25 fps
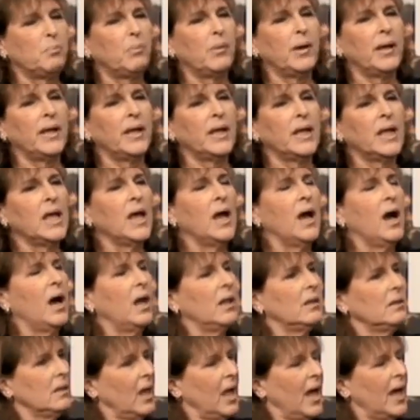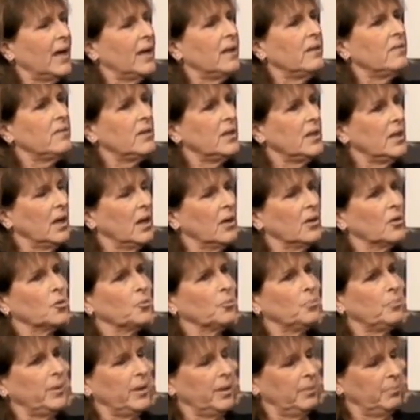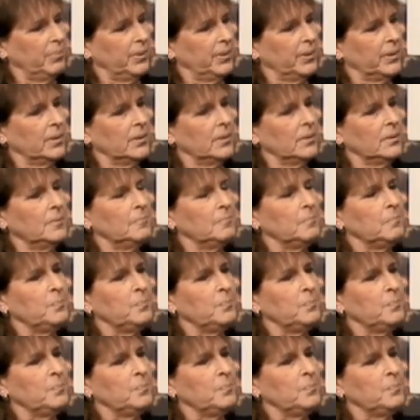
But a lot of the younger people